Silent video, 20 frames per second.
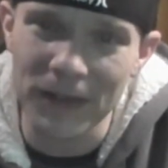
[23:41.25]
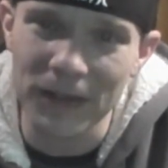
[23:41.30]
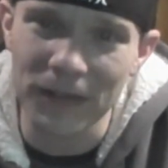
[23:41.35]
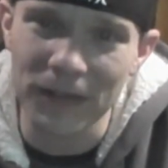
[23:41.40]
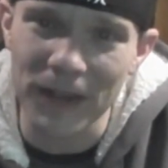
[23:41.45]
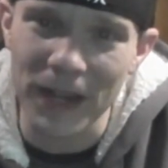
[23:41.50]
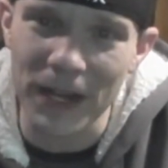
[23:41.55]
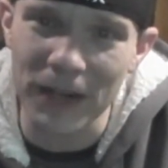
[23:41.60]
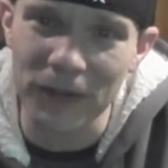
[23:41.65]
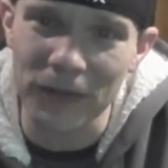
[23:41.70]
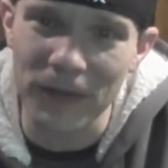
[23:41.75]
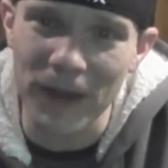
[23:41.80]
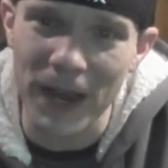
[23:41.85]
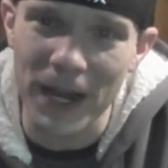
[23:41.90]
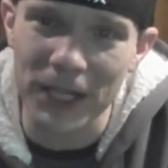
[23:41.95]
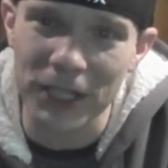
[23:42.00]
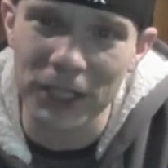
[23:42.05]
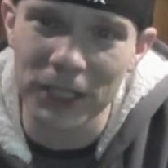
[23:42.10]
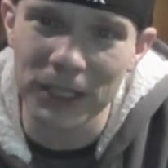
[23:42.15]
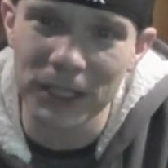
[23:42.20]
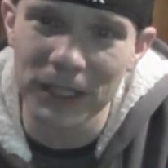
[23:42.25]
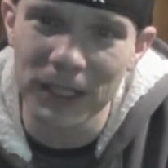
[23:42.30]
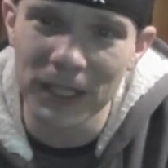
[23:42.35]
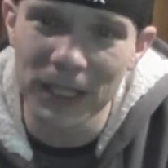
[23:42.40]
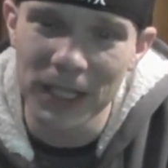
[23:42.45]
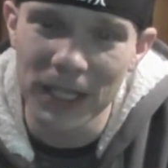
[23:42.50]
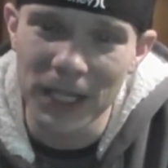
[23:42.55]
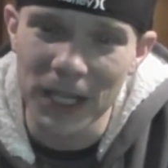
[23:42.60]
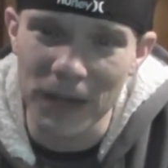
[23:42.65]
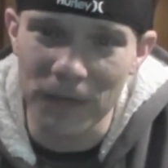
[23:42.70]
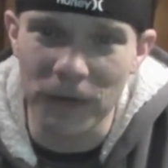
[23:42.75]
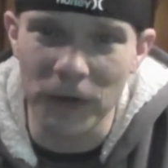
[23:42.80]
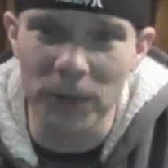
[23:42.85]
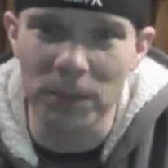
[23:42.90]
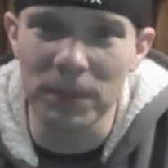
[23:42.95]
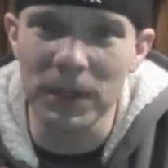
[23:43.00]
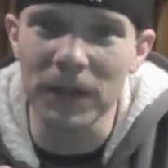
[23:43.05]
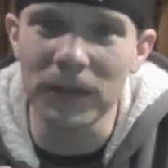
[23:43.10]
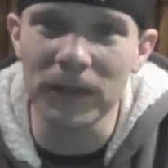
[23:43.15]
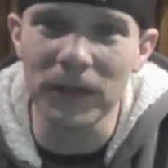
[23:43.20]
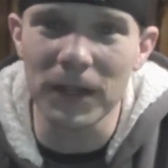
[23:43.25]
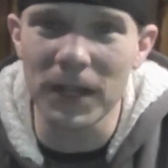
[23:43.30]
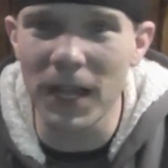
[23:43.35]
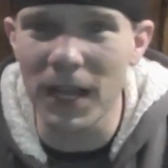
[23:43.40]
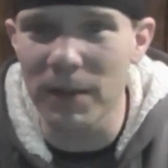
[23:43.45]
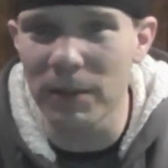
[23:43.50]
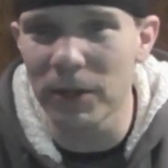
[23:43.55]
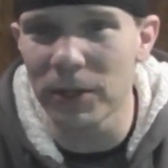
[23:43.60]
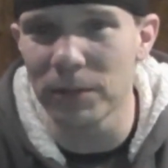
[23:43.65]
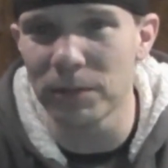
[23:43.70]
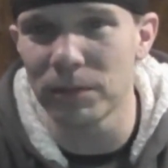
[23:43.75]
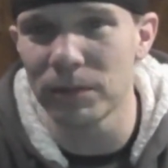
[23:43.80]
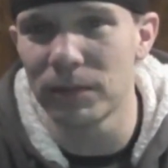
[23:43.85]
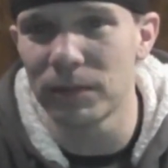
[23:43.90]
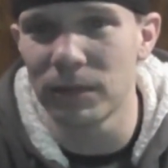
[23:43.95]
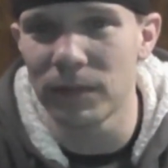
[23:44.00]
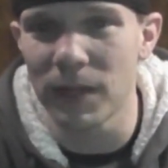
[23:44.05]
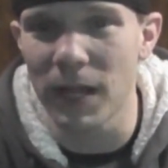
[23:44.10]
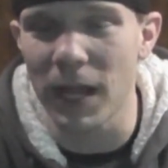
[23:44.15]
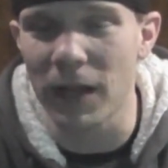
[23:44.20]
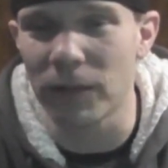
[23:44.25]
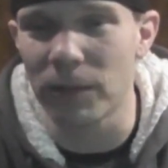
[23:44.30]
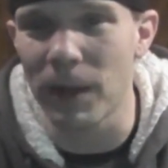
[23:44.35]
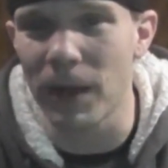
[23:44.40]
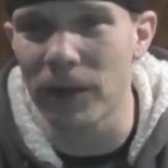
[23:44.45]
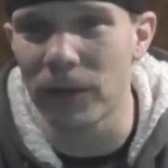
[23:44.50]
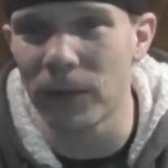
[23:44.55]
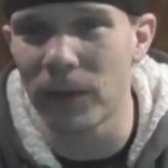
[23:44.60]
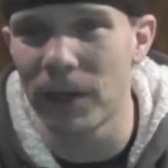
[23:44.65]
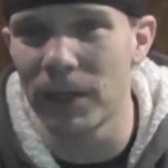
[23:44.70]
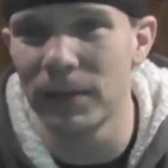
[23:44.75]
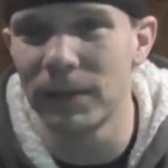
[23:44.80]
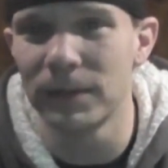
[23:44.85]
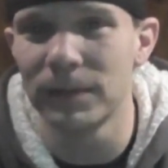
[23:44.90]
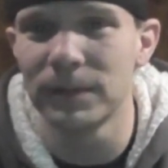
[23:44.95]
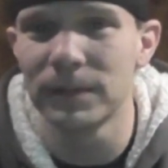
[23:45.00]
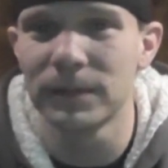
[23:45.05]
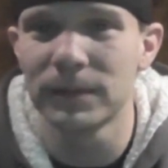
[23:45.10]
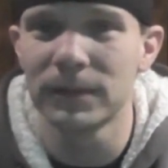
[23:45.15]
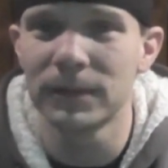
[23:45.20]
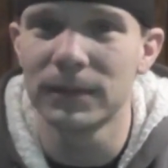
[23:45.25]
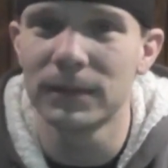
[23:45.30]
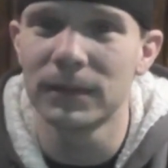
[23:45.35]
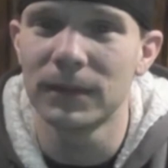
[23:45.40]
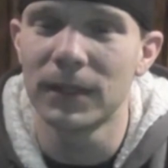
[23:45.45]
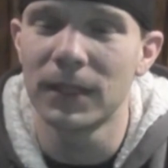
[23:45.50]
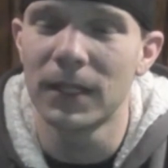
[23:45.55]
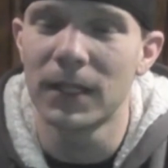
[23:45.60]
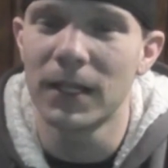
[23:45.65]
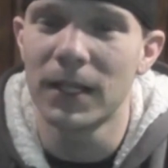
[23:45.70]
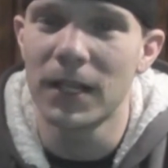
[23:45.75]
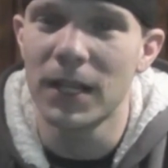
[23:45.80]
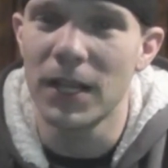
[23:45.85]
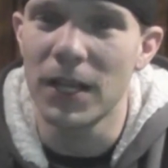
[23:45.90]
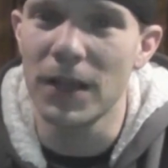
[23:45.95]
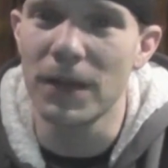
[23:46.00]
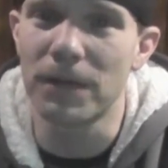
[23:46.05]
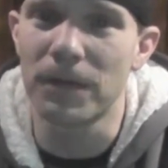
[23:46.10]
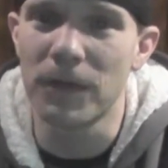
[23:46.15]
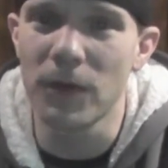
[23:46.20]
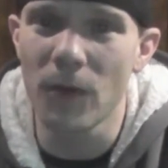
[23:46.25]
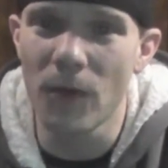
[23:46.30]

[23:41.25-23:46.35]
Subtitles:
satisfaction, if you're a PC gamer, Xbox One. If